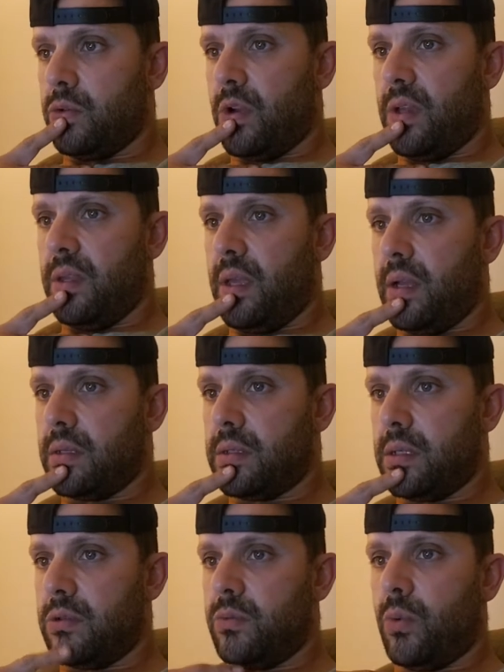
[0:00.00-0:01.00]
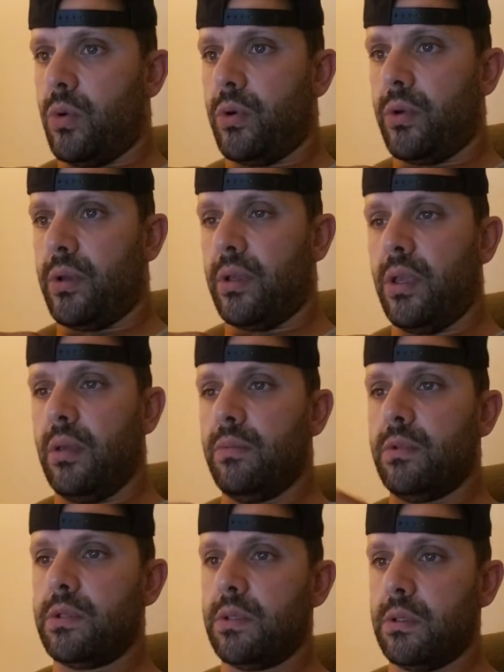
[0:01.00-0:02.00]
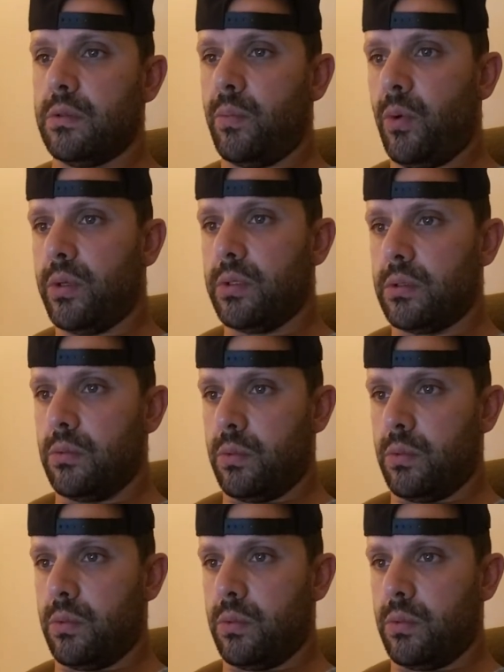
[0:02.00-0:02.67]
drain the excess water and keep the seeds moist.